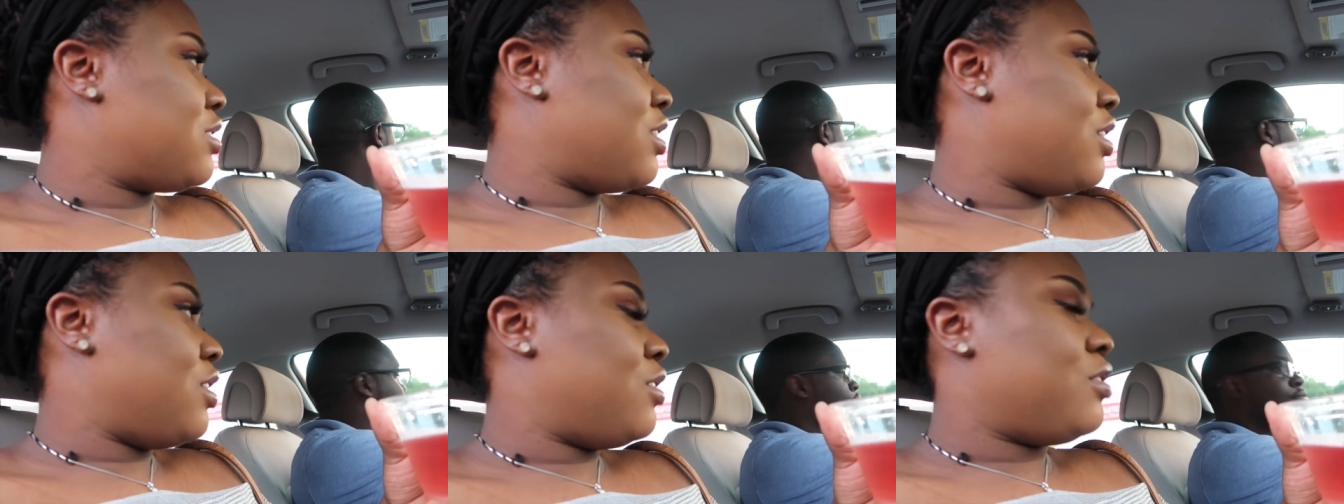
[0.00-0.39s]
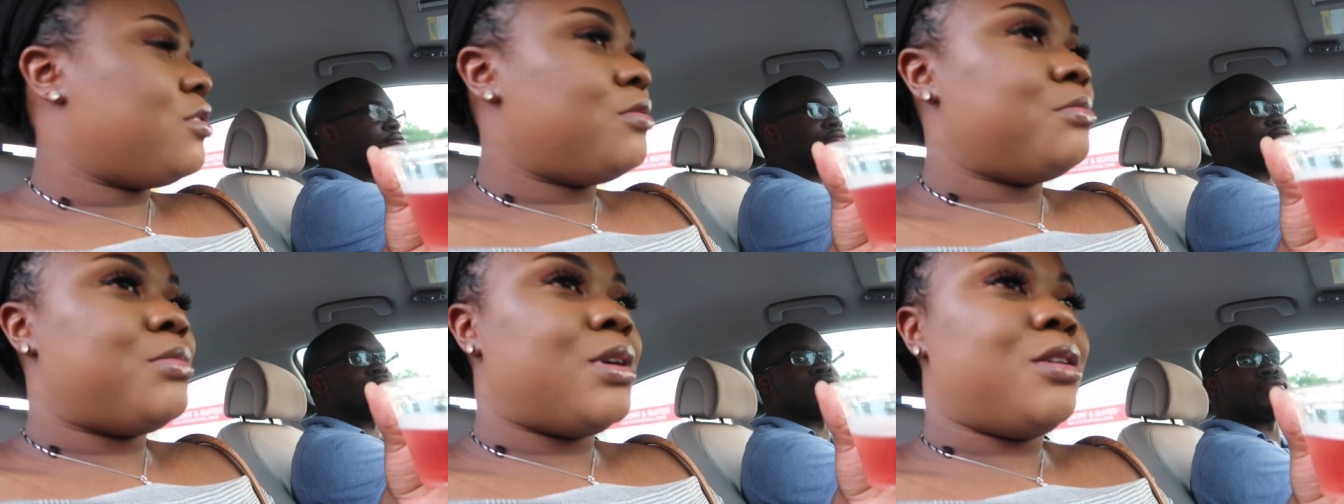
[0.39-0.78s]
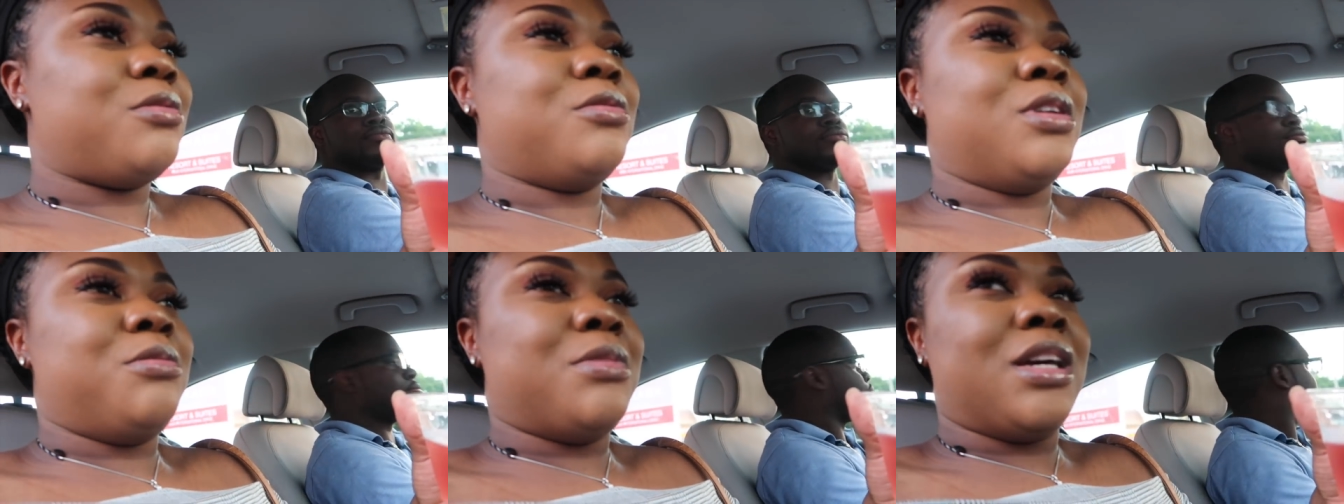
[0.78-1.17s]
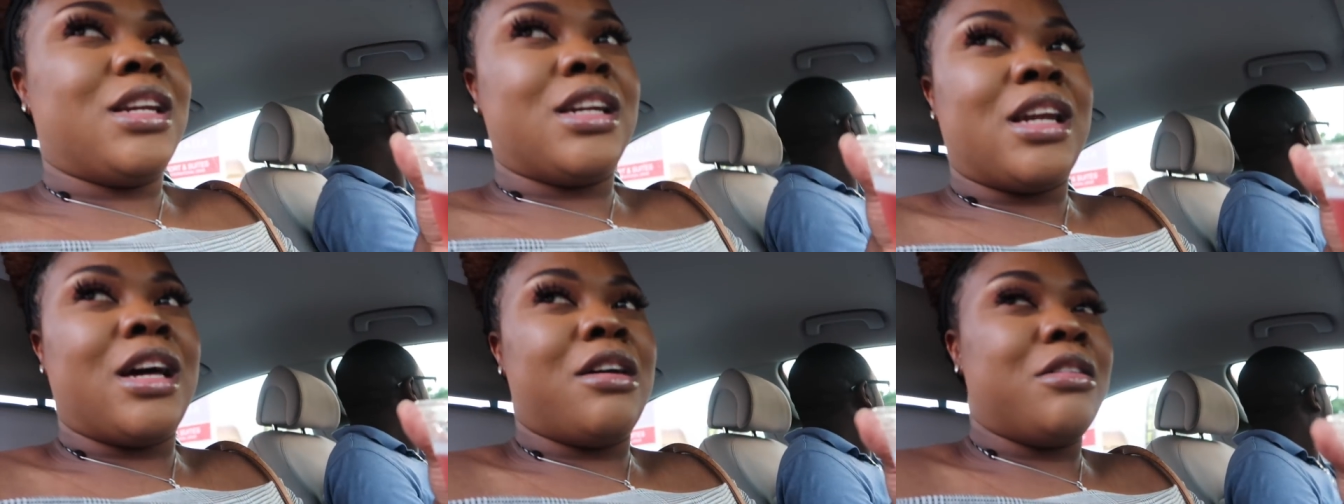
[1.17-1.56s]
So, but we
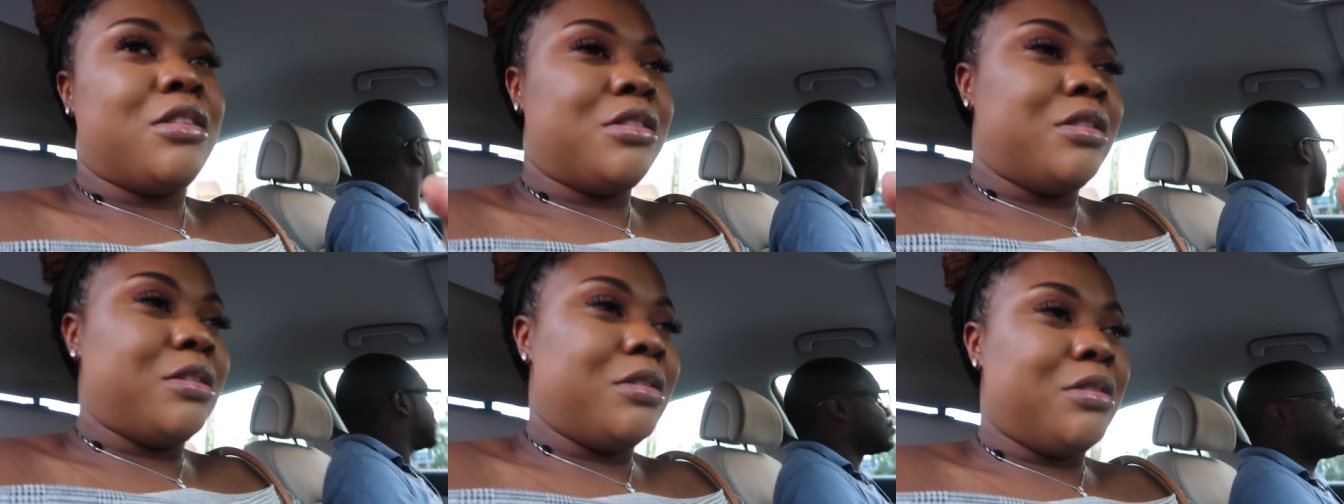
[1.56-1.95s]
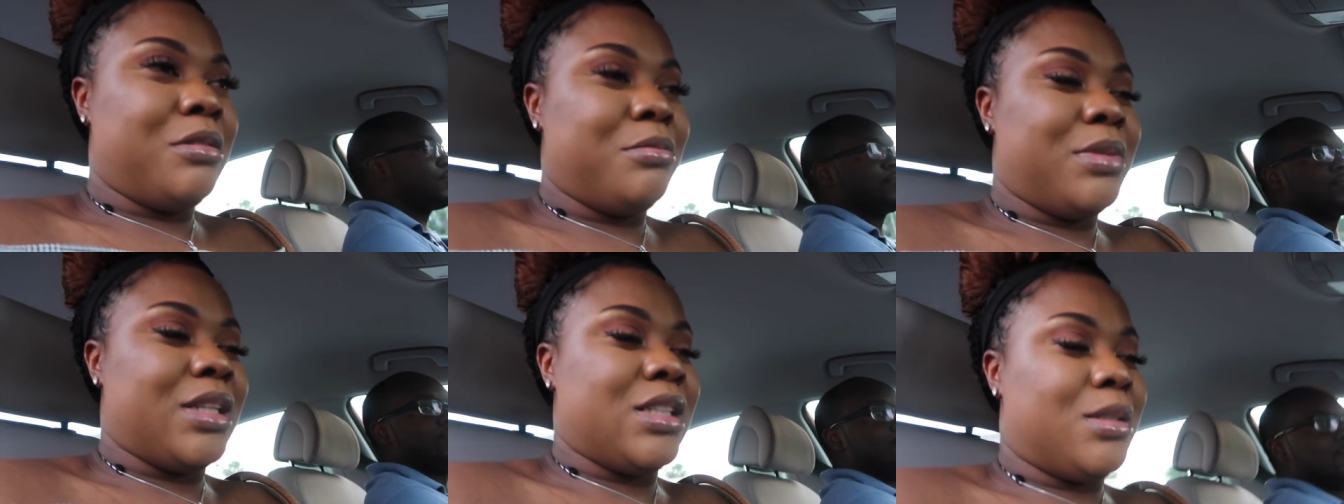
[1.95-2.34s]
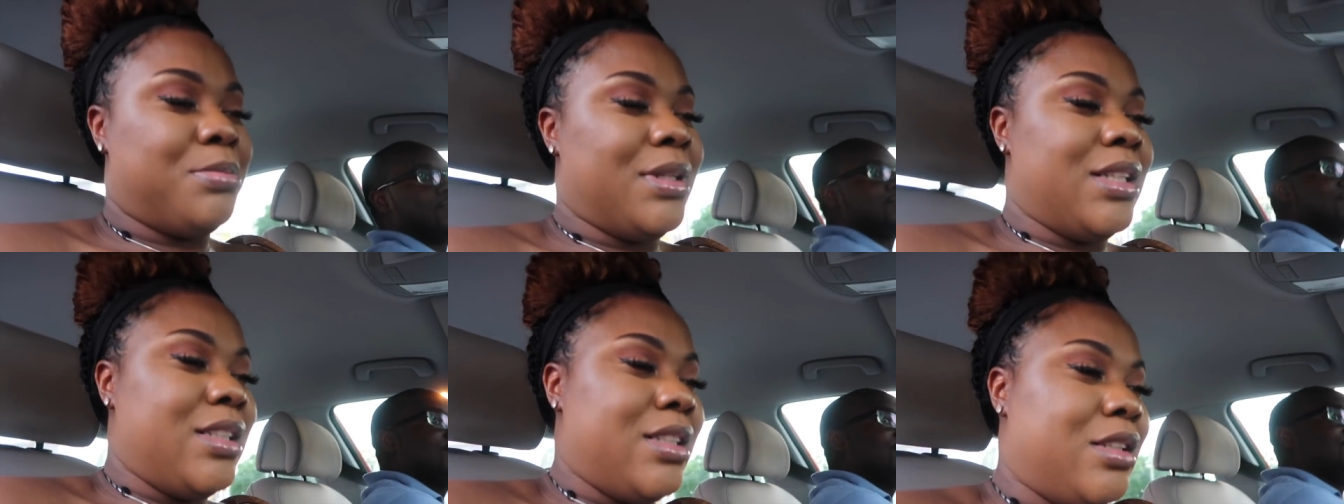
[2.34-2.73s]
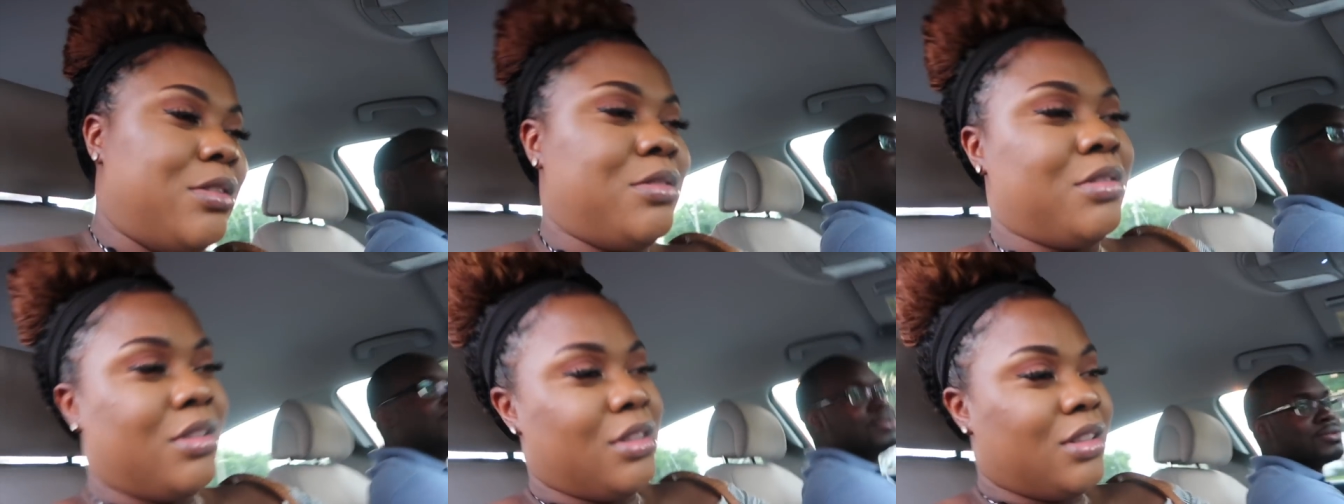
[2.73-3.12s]
made it out. Oh, I'm about to spill it
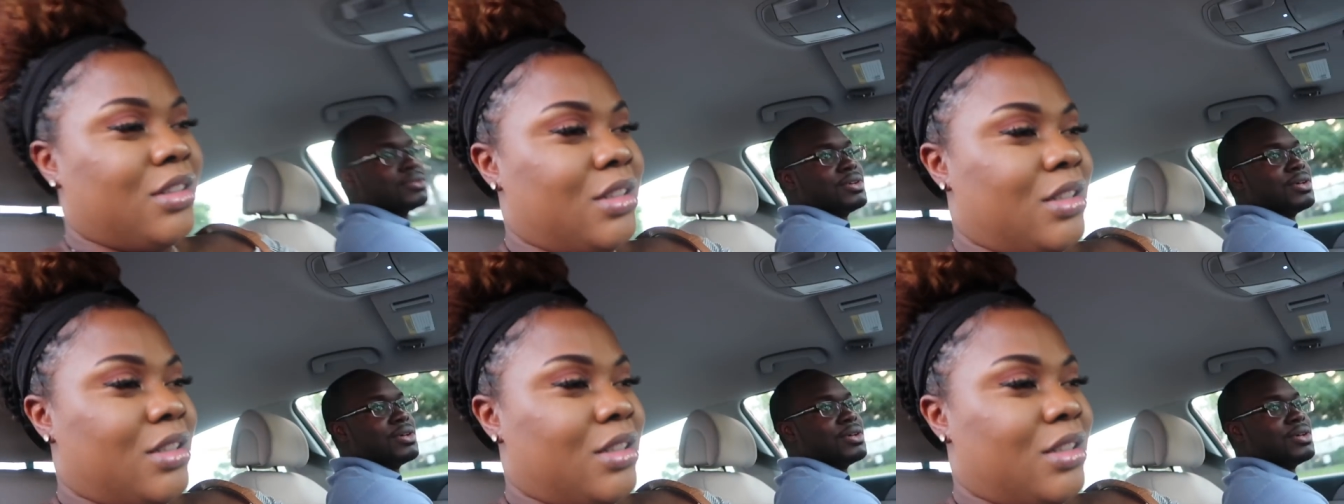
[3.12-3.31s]
though.